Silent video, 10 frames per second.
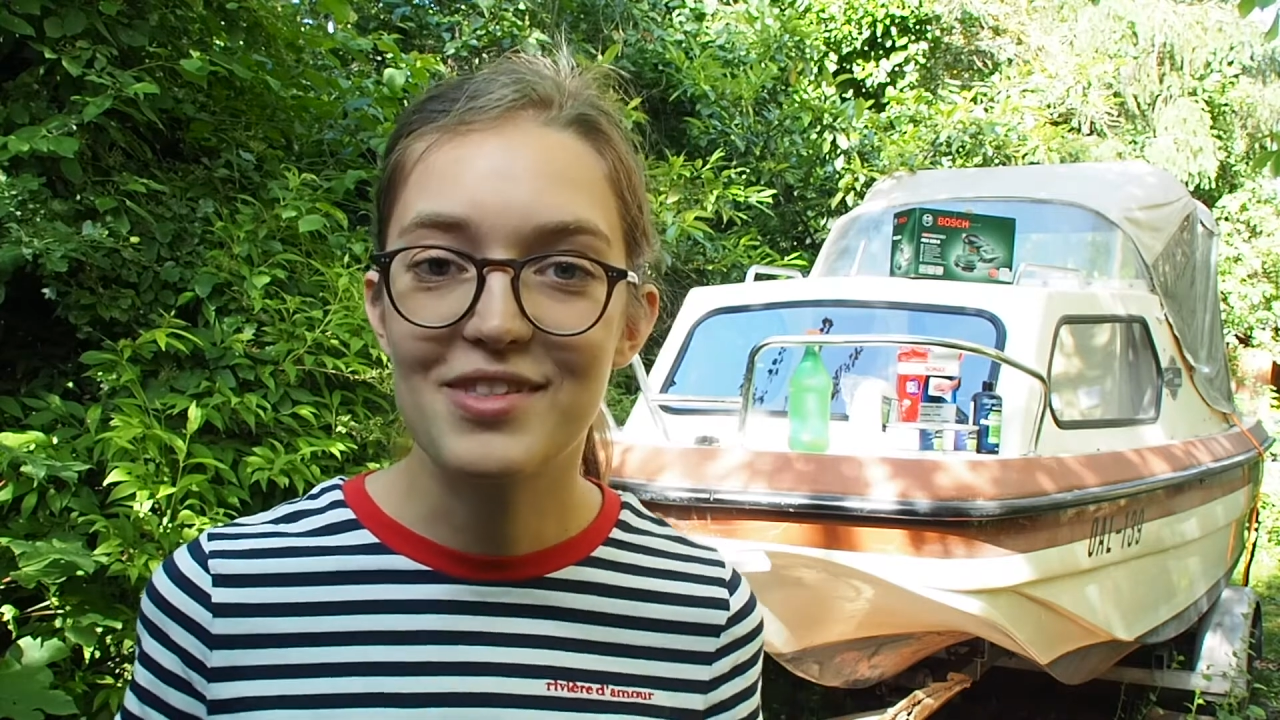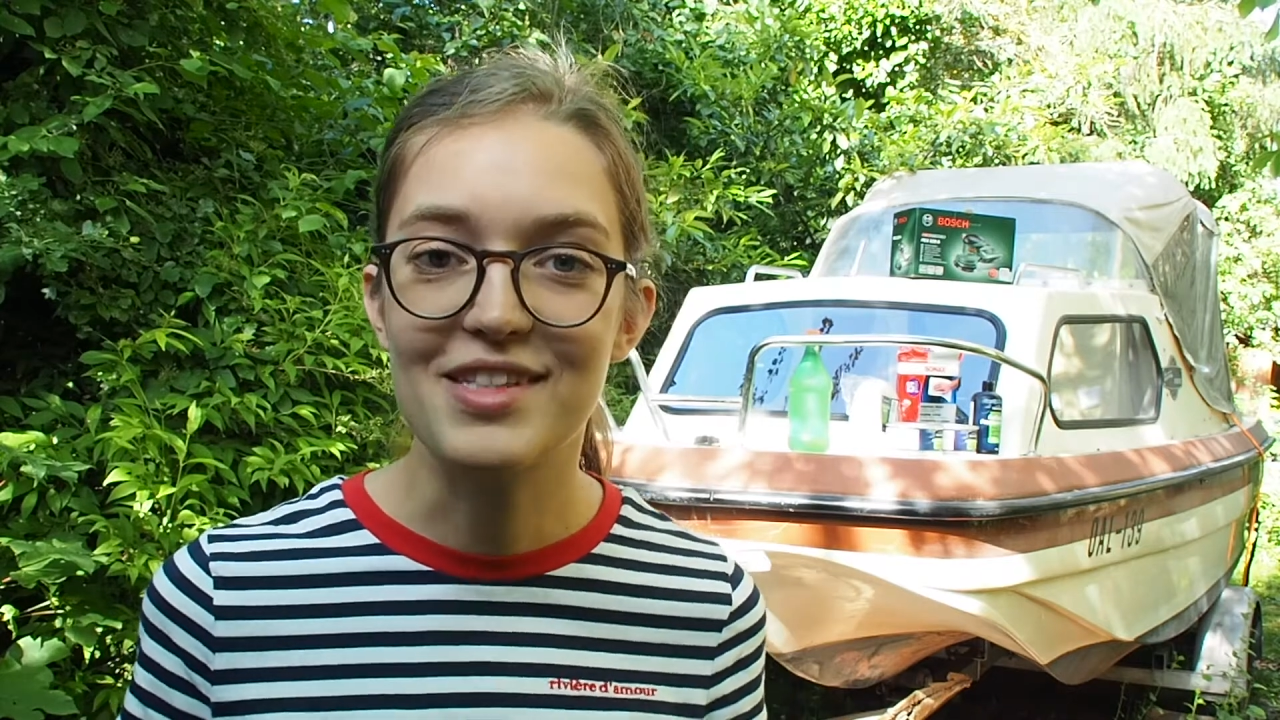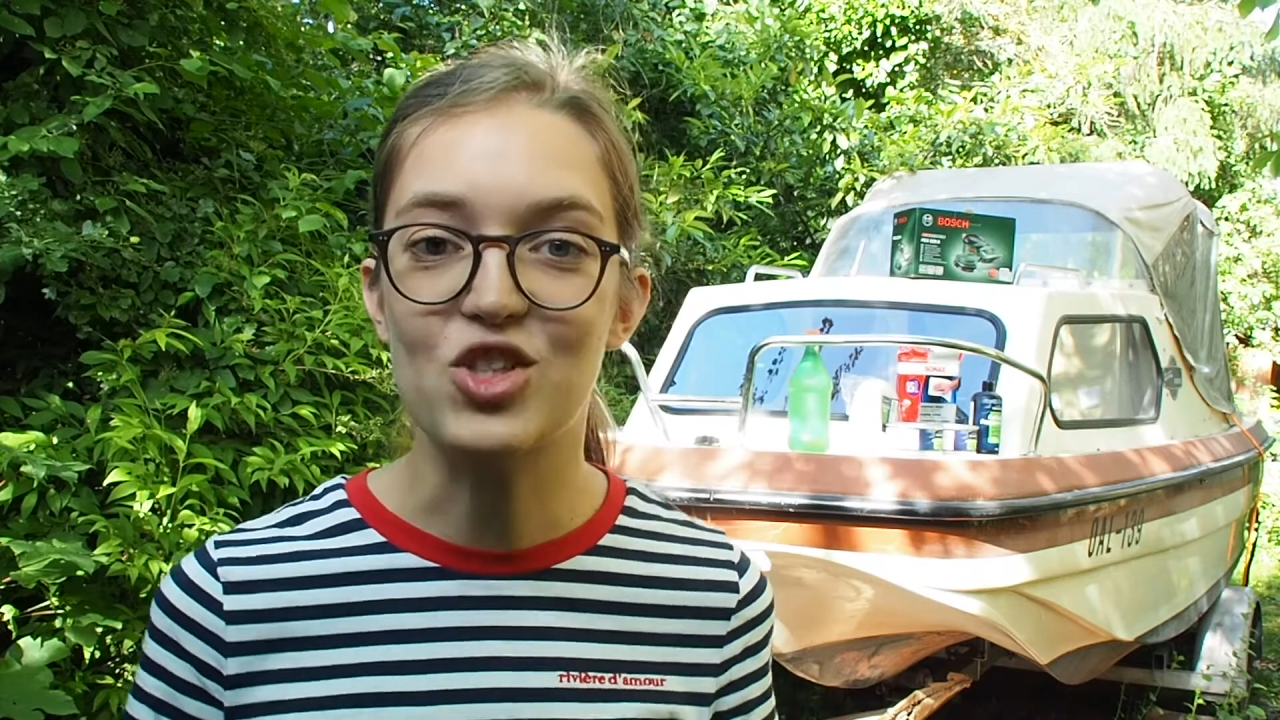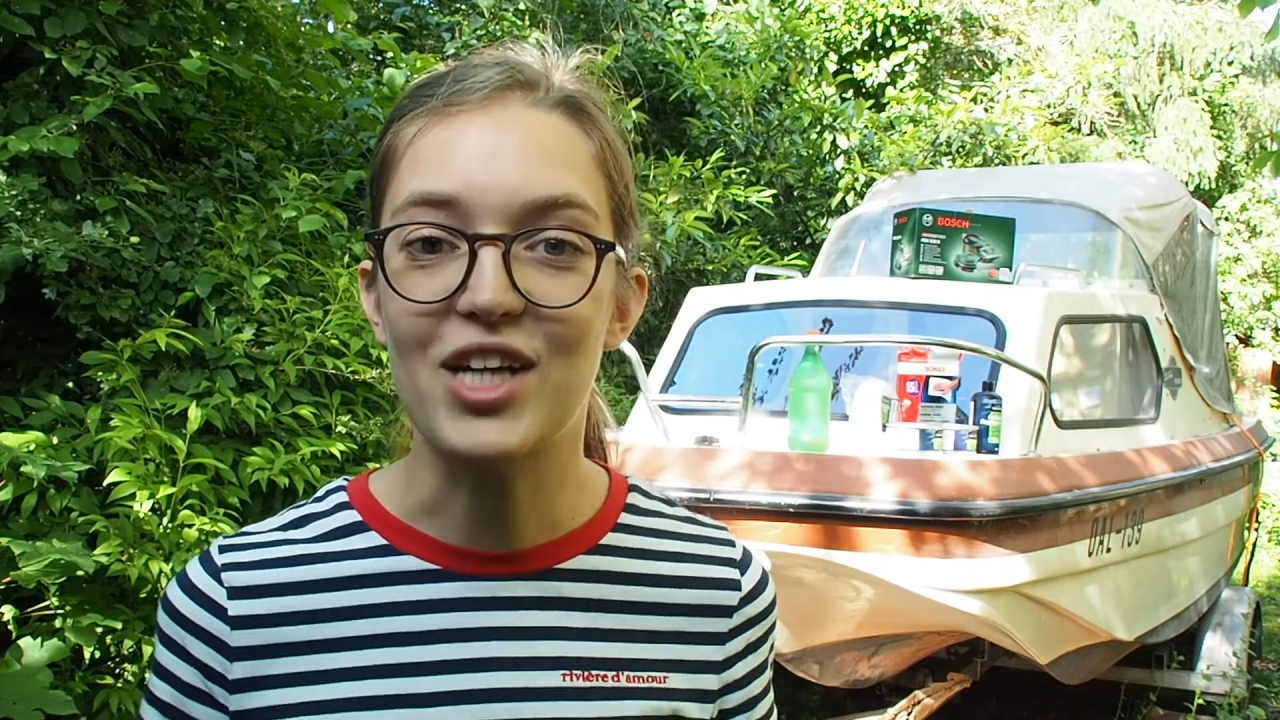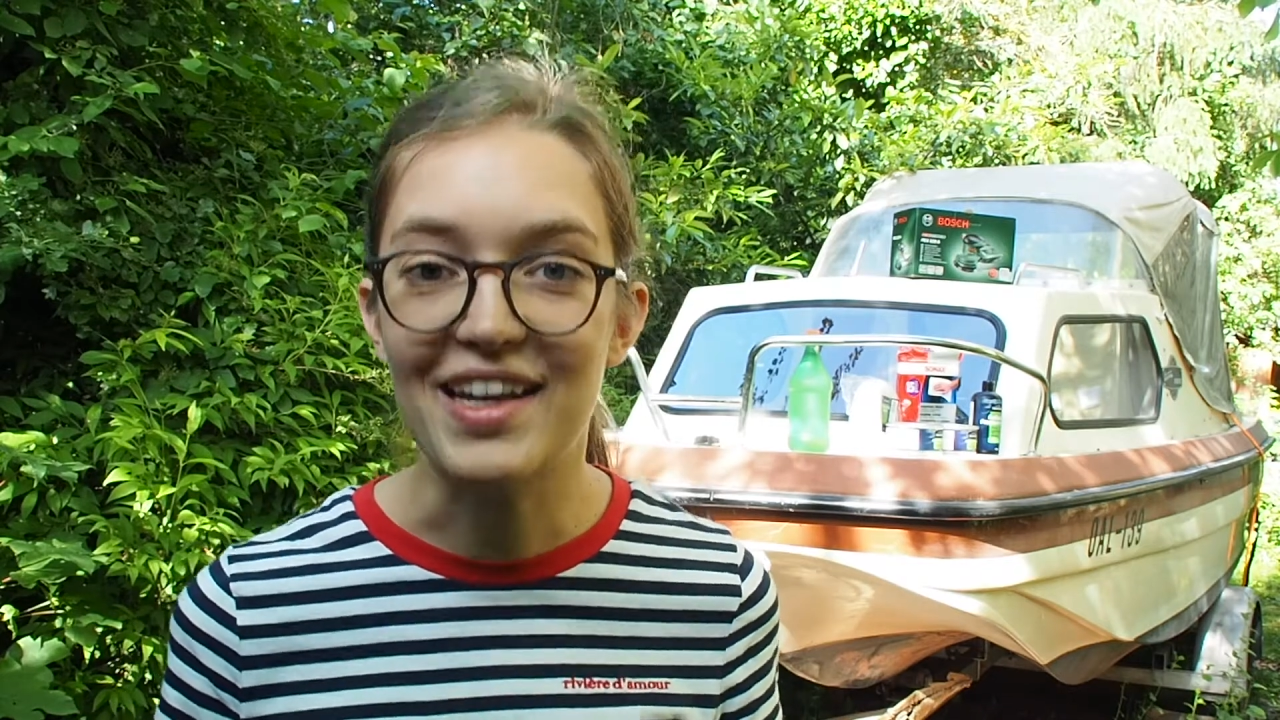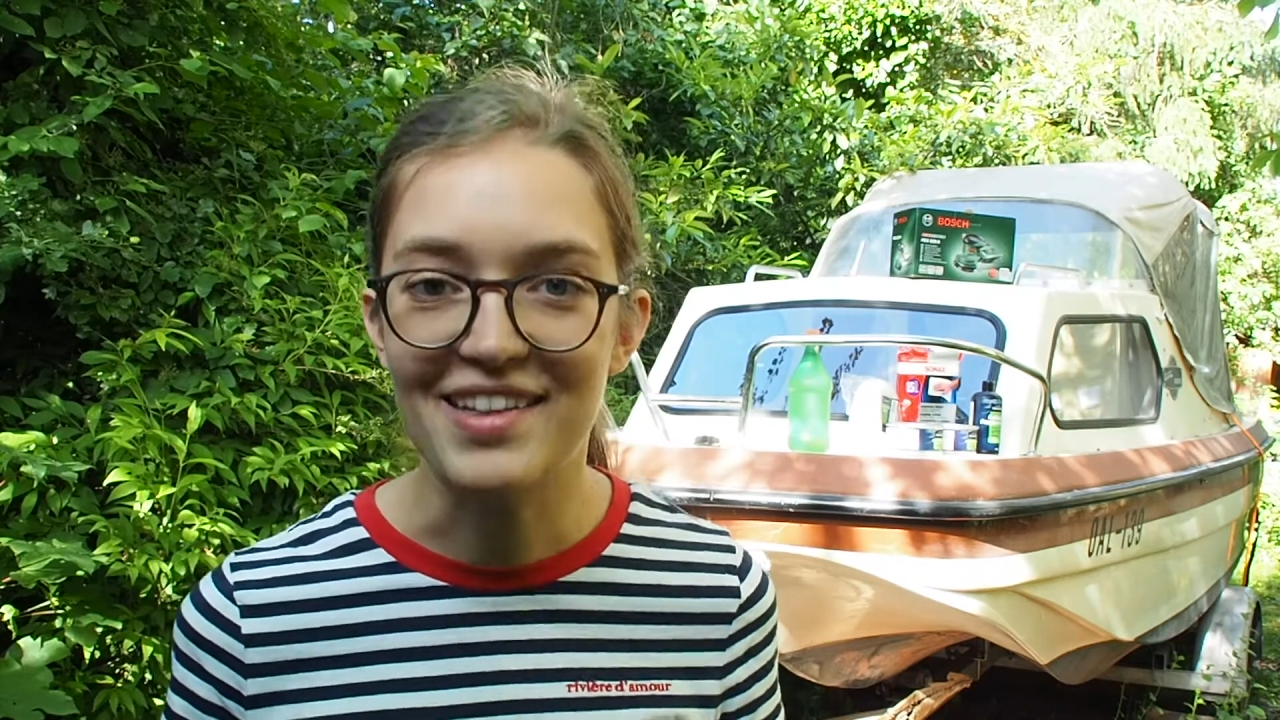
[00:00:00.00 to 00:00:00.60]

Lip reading: the shine